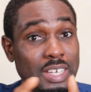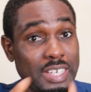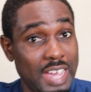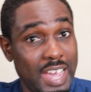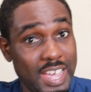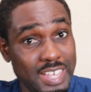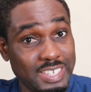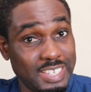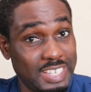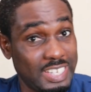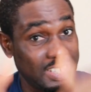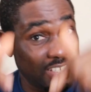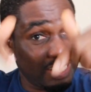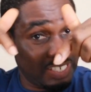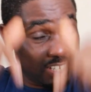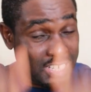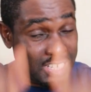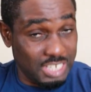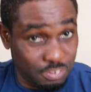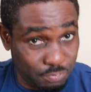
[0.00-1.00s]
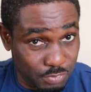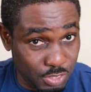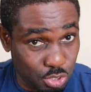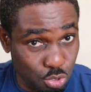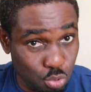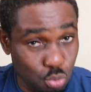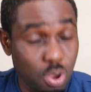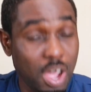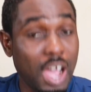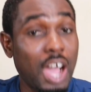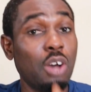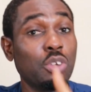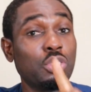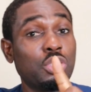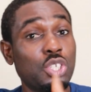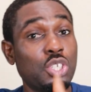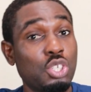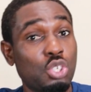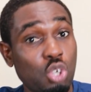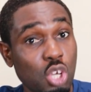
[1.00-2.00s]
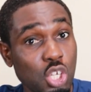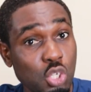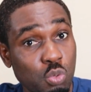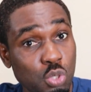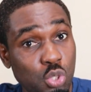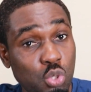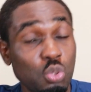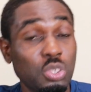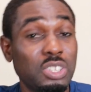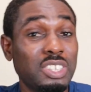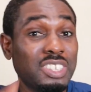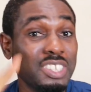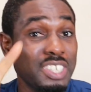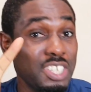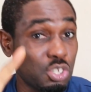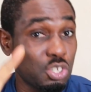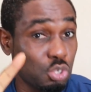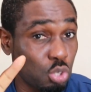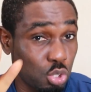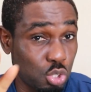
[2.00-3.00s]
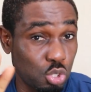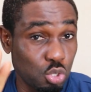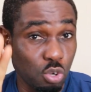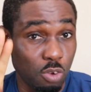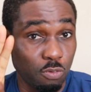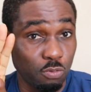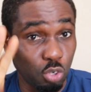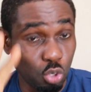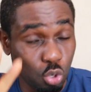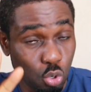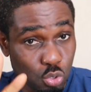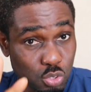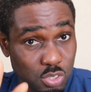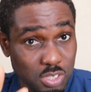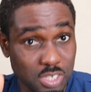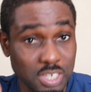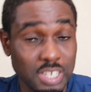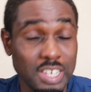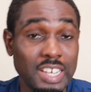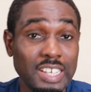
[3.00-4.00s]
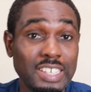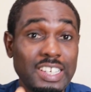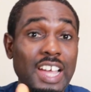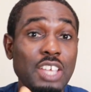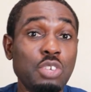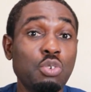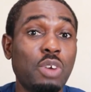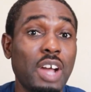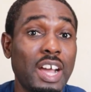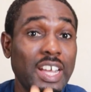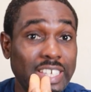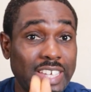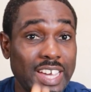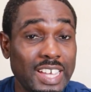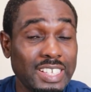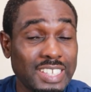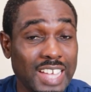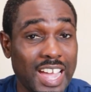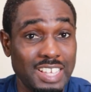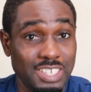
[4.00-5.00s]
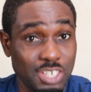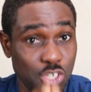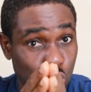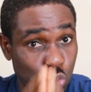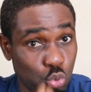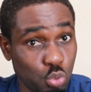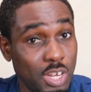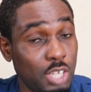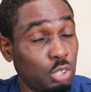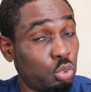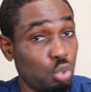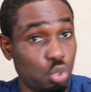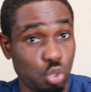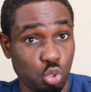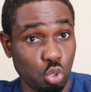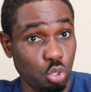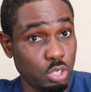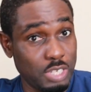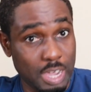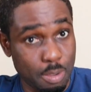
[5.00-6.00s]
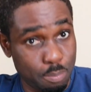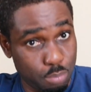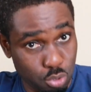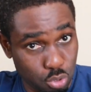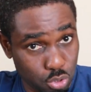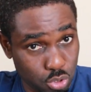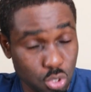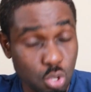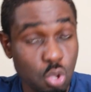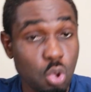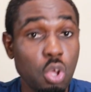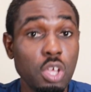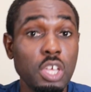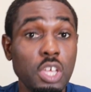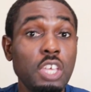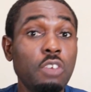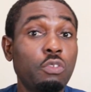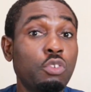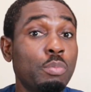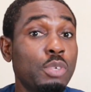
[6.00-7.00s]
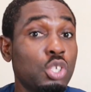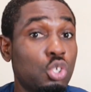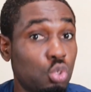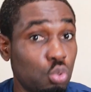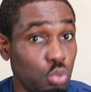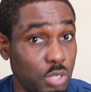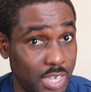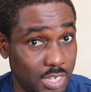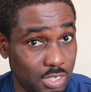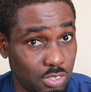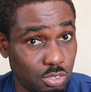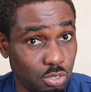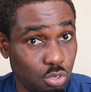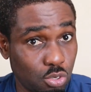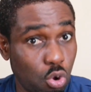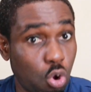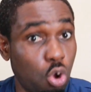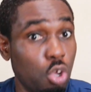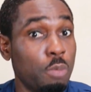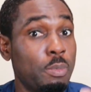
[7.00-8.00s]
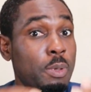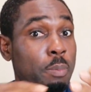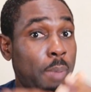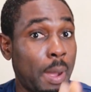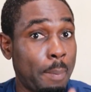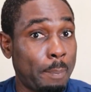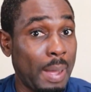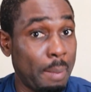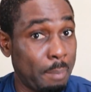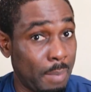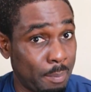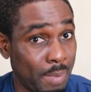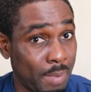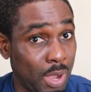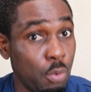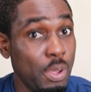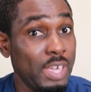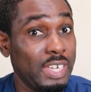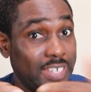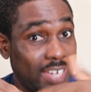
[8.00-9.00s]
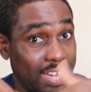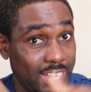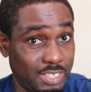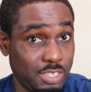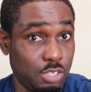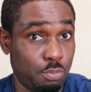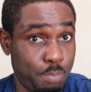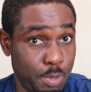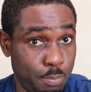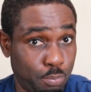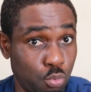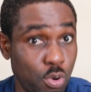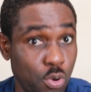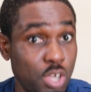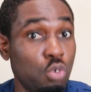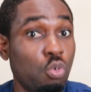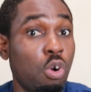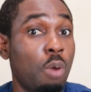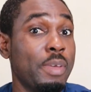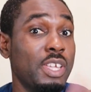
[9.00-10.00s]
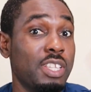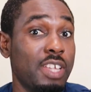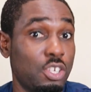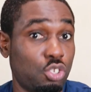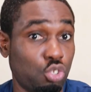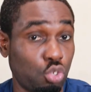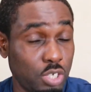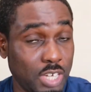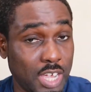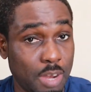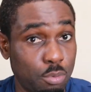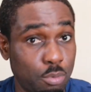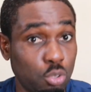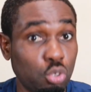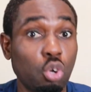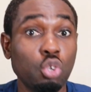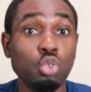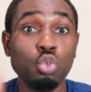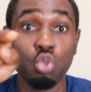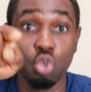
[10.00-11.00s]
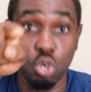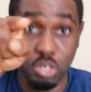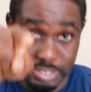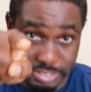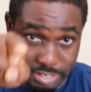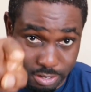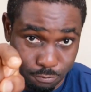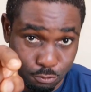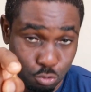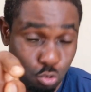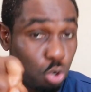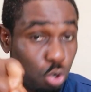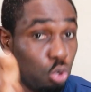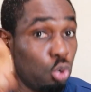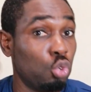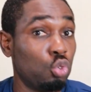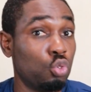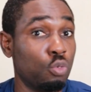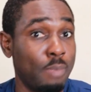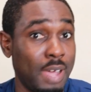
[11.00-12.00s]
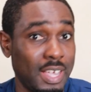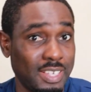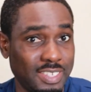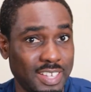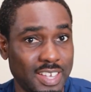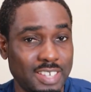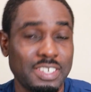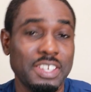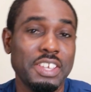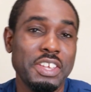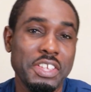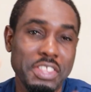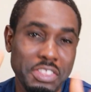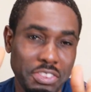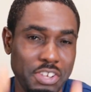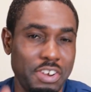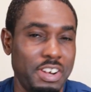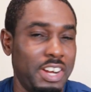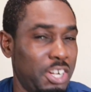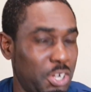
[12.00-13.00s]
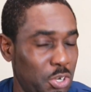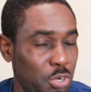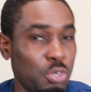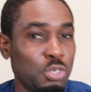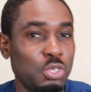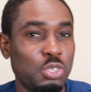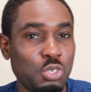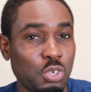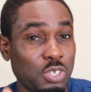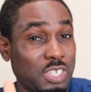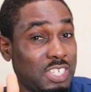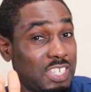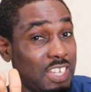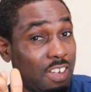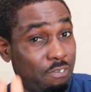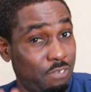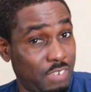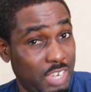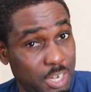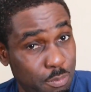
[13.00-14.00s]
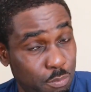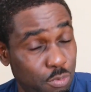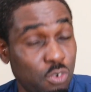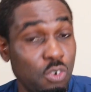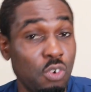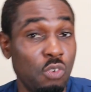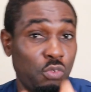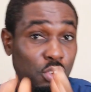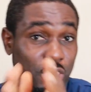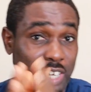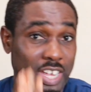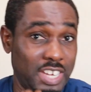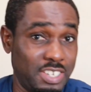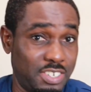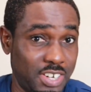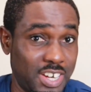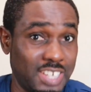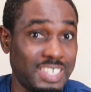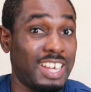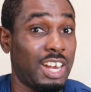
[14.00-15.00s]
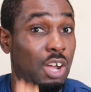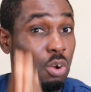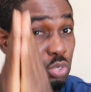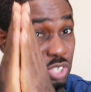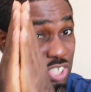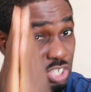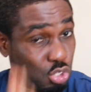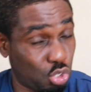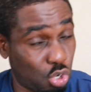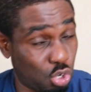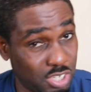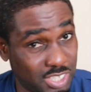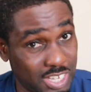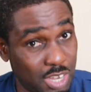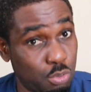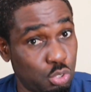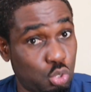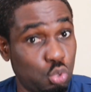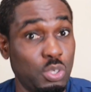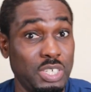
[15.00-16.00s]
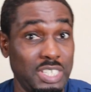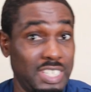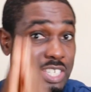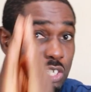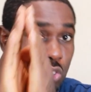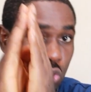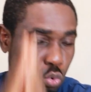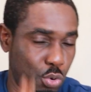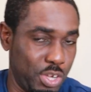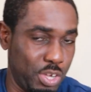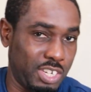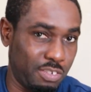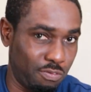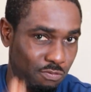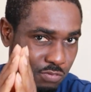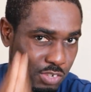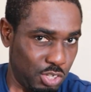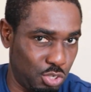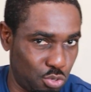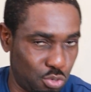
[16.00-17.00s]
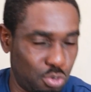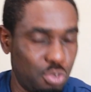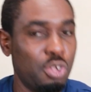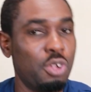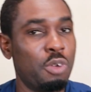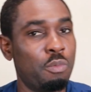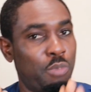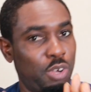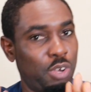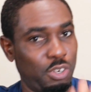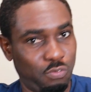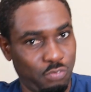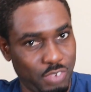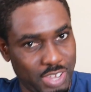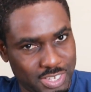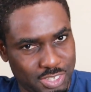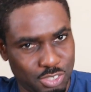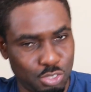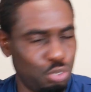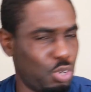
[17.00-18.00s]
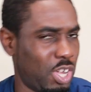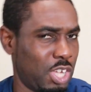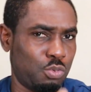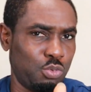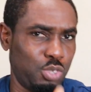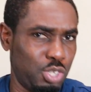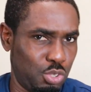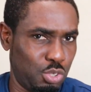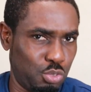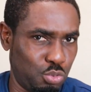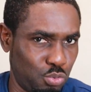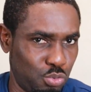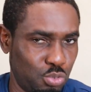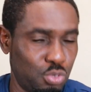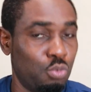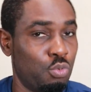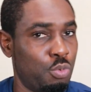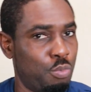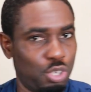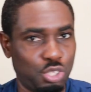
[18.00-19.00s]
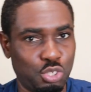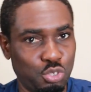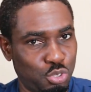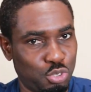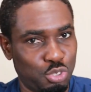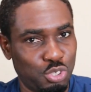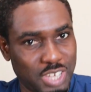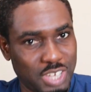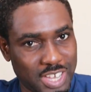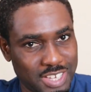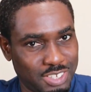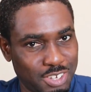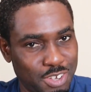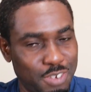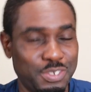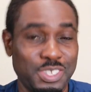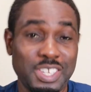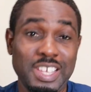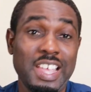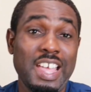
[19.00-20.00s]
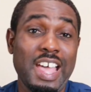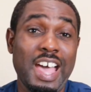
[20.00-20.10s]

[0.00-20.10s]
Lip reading: Guys, in this video, I'll discuss with you three sources of loans that you can get as a student to study abroad. If you be student or you be papa, mama, we get people where you want me to study abroad, or you yourself, you want to go do masters, there are loan sources available for Nigerians, and I will discuss them with you in this quick video. But first, you know, as we do, we must introduce ourselves.